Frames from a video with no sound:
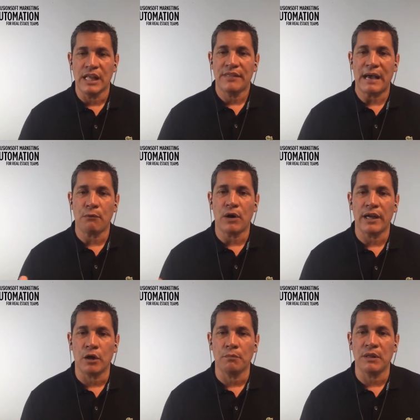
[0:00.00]
that will
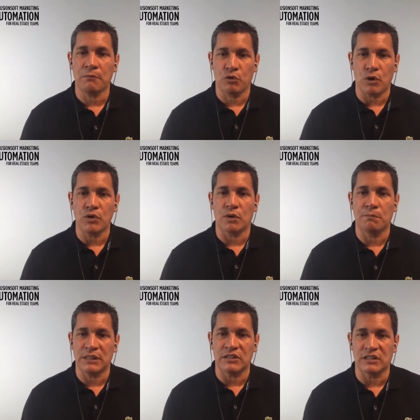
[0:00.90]
help them grow your
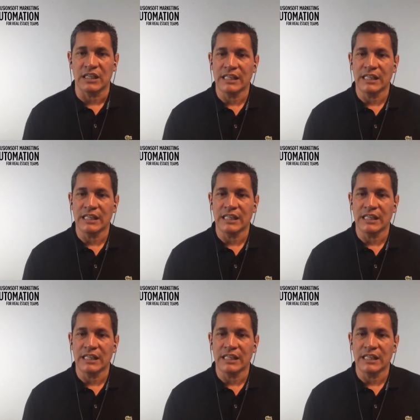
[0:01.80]
business.